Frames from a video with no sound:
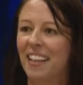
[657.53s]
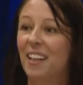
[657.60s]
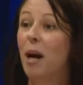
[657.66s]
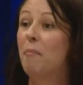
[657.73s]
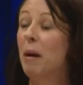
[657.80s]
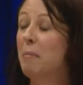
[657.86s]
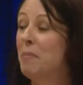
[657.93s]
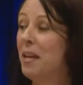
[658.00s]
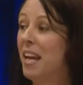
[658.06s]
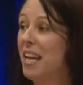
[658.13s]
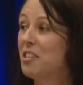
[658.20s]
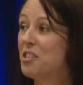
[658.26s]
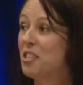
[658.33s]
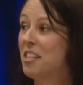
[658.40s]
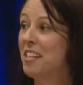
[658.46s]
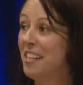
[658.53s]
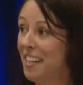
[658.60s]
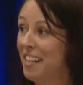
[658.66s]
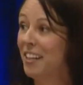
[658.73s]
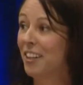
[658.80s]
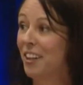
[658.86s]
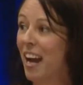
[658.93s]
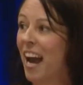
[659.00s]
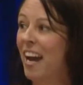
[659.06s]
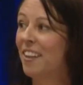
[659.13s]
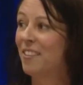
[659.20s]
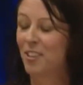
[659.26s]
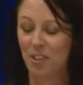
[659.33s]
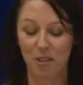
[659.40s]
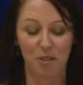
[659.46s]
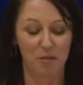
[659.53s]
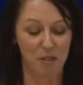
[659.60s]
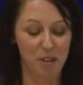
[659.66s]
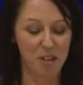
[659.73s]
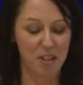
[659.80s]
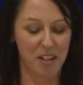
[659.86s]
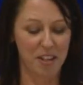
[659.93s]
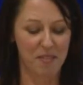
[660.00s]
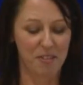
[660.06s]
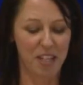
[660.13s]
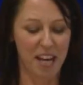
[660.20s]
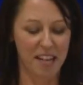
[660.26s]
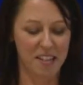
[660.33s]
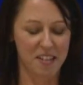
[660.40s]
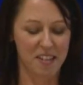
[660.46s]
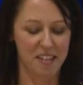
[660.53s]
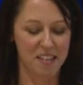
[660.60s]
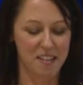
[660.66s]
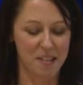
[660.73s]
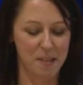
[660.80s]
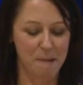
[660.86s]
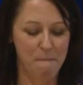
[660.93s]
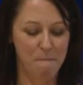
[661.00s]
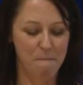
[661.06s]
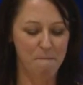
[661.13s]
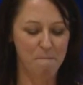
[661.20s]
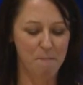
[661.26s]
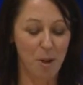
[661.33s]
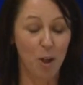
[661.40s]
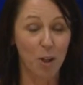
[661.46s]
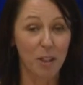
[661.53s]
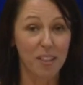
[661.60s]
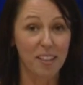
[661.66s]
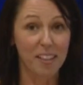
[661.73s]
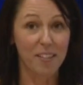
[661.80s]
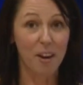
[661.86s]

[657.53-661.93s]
got my PhD here at the University of Texas. Currently,